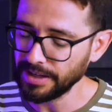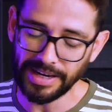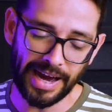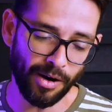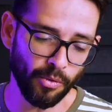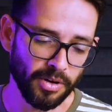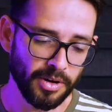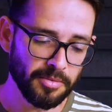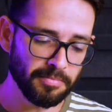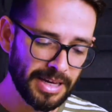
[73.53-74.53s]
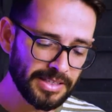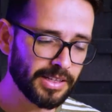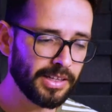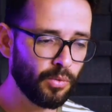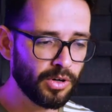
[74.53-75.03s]
Now,
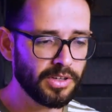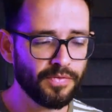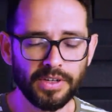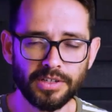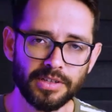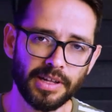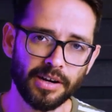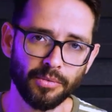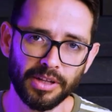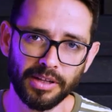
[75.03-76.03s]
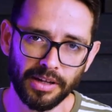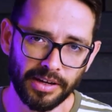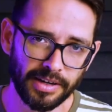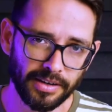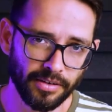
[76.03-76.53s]
basically, one definition that I really
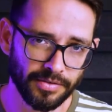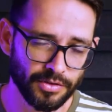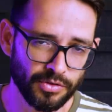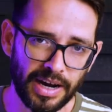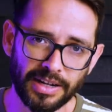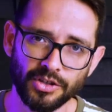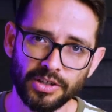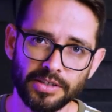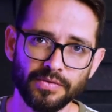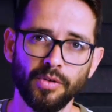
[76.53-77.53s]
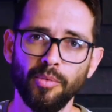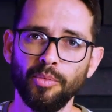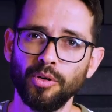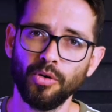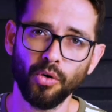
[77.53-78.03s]
like of strategy is from a
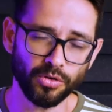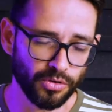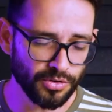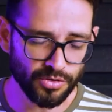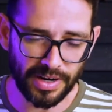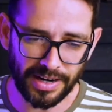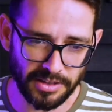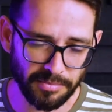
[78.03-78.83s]
book called Good Strategy,